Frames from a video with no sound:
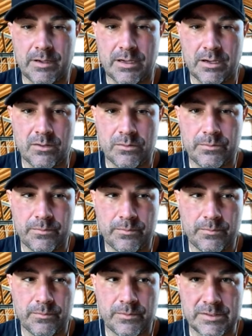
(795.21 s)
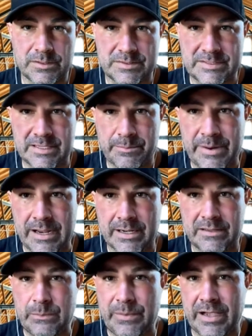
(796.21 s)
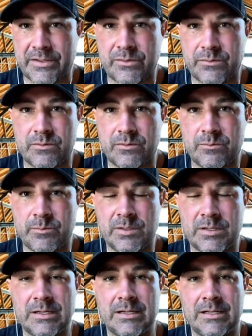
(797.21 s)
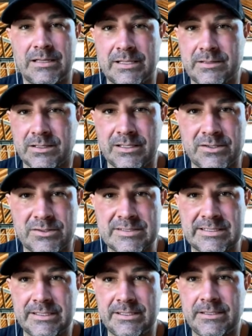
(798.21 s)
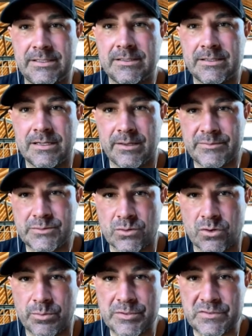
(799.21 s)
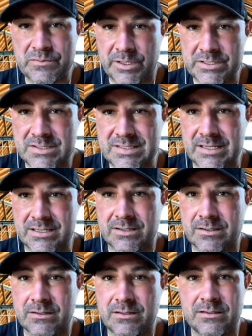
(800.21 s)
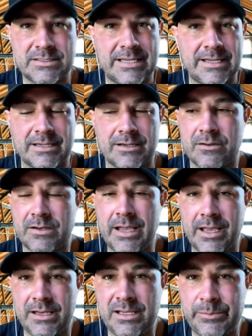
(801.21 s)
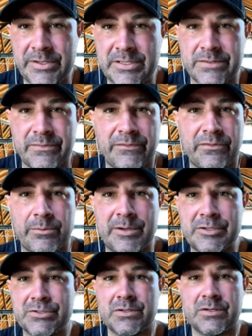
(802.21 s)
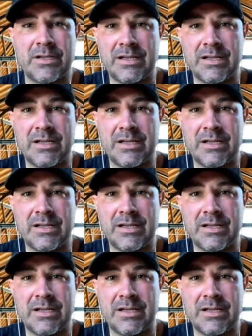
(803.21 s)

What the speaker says: I'll sit back in the back of the room, let the leaders lead, absorb as much as I could, take on any piece of information.